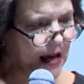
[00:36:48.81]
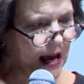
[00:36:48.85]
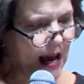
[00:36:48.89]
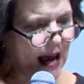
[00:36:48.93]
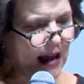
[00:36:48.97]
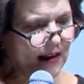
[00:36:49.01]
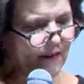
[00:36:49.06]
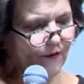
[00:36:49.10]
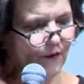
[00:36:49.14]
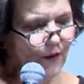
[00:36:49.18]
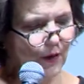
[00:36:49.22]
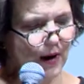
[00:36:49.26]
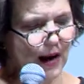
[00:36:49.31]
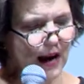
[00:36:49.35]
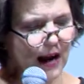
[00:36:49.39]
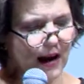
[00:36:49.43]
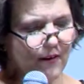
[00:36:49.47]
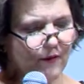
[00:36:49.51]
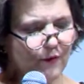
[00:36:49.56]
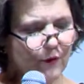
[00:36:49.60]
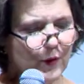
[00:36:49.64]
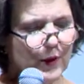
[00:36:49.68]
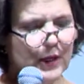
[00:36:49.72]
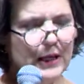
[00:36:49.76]
And for
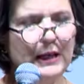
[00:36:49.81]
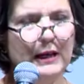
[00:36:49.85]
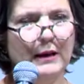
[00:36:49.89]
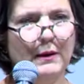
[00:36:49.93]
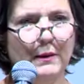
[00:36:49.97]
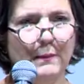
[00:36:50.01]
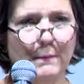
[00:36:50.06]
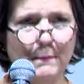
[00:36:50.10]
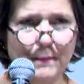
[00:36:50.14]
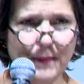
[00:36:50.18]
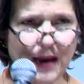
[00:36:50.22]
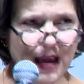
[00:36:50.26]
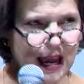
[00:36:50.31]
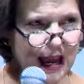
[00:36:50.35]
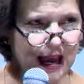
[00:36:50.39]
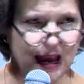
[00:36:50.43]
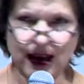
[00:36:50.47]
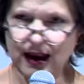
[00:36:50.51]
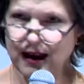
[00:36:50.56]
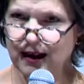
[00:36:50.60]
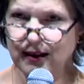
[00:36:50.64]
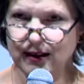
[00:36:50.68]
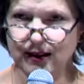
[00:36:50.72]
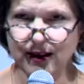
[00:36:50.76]
every
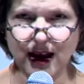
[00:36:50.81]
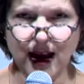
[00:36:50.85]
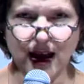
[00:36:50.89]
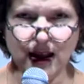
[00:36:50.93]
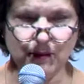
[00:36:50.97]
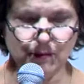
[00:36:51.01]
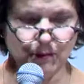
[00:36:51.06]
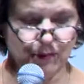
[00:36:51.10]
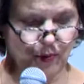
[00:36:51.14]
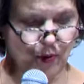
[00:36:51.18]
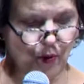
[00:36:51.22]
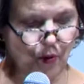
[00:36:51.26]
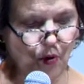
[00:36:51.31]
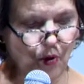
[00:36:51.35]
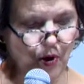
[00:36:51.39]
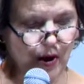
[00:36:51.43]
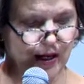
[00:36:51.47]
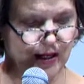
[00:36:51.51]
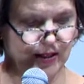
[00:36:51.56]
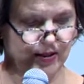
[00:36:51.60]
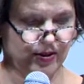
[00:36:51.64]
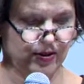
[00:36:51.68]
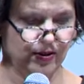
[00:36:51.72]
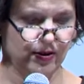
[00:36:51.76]
man and
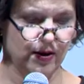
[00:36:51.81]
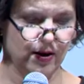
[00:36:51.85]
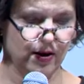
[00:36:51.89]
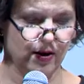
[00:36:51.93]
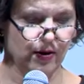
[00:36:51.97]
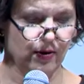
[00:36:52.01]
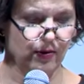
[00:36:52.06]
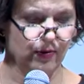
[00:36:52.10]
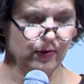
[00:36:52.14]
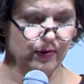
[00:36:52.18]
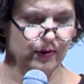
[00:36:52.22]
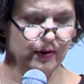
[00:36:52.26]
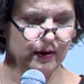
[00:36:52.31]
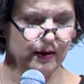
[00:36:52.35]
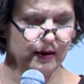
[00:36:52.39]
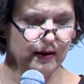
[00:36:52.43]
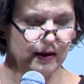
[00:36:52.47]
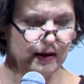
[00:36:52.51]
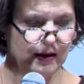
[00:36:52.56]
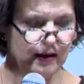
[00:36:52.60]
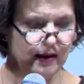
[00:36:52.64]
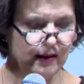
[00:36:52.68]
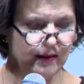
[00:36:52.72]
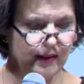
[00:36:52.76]
boy to know
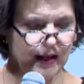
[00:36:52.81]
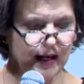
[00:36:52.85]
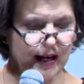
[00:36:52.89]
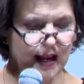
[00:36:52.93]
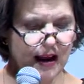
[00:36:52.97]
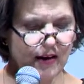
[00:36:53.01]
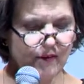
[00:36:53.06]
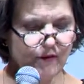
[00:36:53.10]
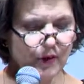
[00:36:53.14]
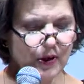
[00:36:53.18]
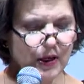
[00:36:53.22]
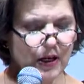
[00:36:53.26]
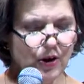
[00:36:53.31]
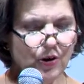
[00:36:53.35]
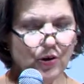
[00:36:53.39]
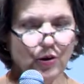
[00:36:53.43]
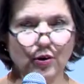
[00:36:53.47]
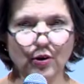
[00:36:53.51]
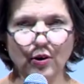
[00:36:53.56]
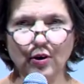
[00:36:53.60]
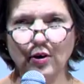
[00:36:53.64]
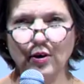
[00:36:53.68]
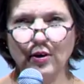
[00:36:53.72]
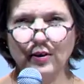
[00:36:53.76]
that every
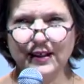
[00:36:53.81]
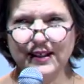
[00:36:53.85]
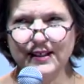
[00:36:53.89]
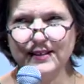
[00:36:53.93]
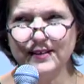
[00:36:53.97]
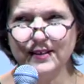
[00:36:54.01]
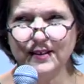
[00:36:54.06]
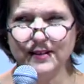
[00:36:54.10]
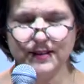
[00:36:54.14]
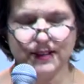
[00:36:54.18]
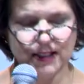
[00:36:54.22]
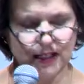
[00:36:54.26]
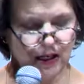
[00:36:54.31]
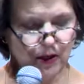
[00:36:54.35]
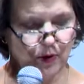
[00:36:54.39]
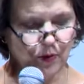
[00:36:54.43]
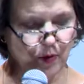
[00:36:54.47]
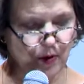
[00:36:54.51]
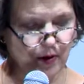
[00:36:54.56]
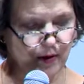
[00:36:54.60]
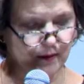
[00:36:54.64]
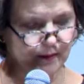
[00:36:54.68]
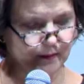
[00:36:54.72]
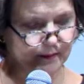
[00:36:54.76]
girl is his
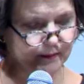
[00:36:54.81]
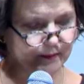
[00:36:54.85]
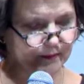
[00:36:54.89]
equal,